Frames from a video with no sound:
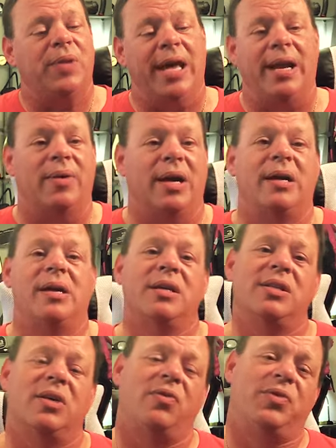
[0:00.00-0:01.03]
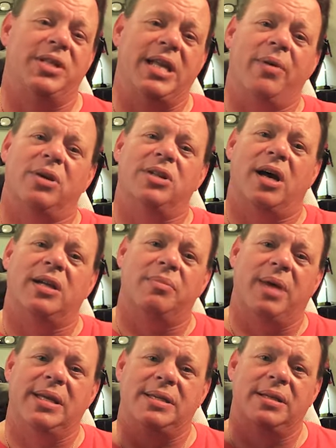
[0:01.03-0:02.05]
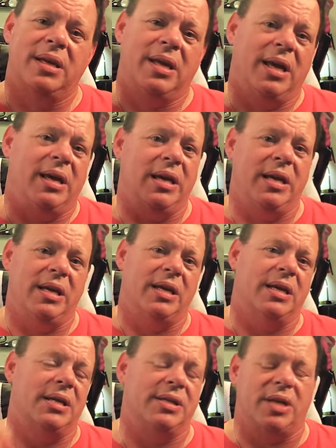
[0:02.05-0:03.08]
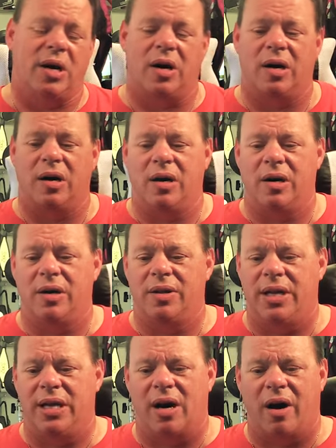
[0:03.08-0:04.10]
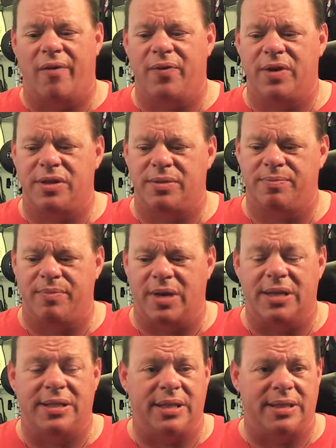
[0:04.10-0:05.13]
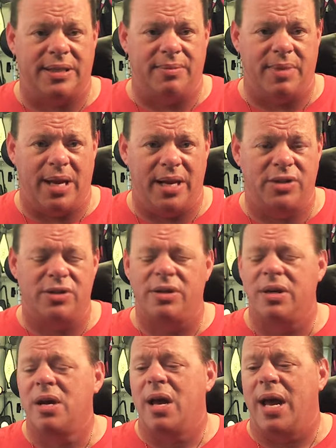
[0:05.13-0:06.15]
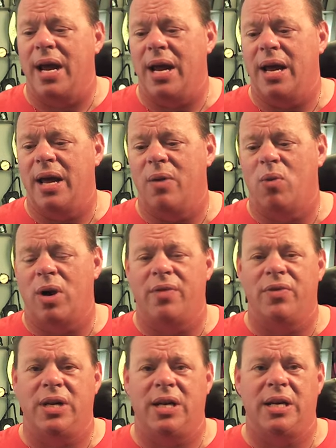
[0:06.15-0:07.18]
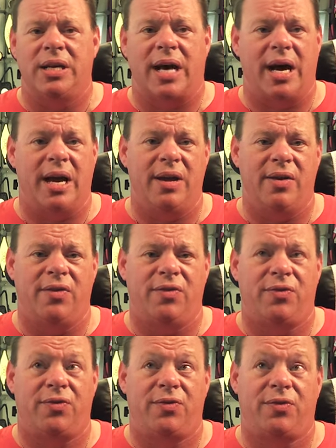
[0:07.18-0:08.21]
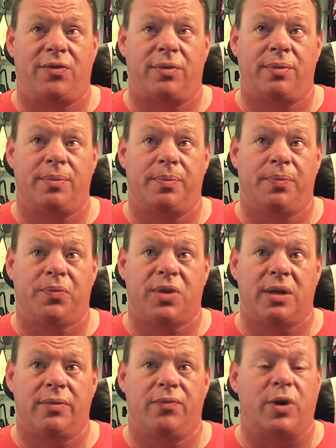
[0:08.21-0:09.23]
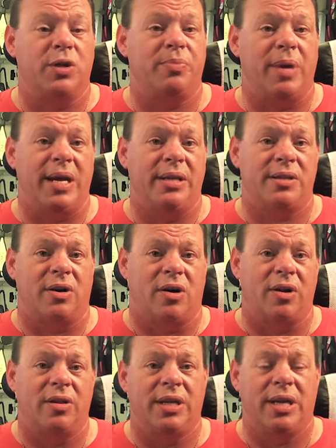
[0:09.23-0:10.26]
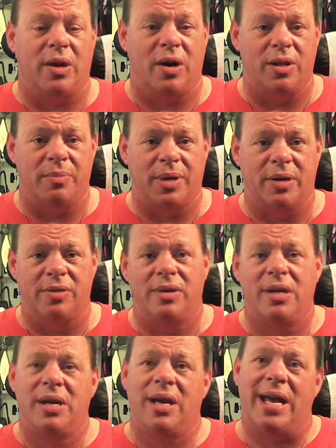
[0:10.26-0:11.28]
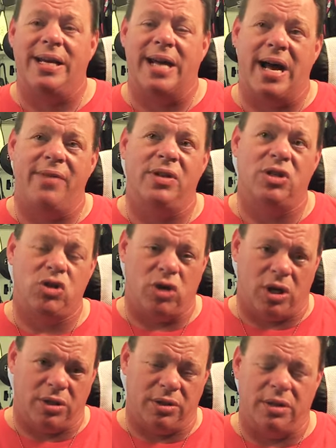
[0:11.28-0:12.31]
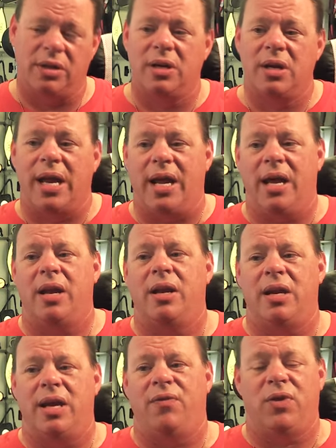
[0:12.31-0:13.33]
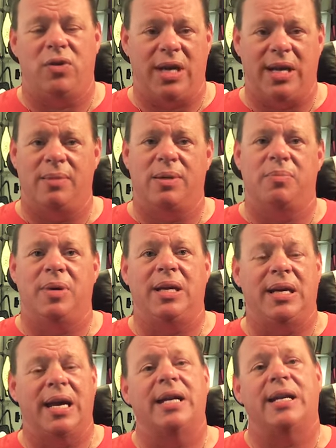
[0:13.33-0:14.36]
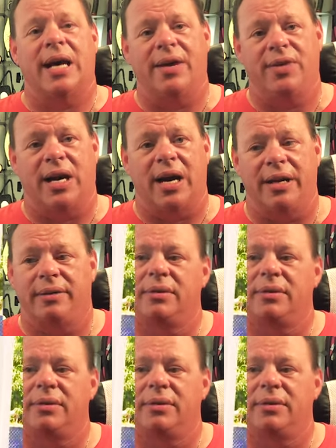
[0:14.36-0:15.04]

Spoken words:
Anyway, so today we're going to talk to Mason. He is the office assistant manager and one of the dive first mates on the boat, a dive instructor, and if you need him to be, a dive guide.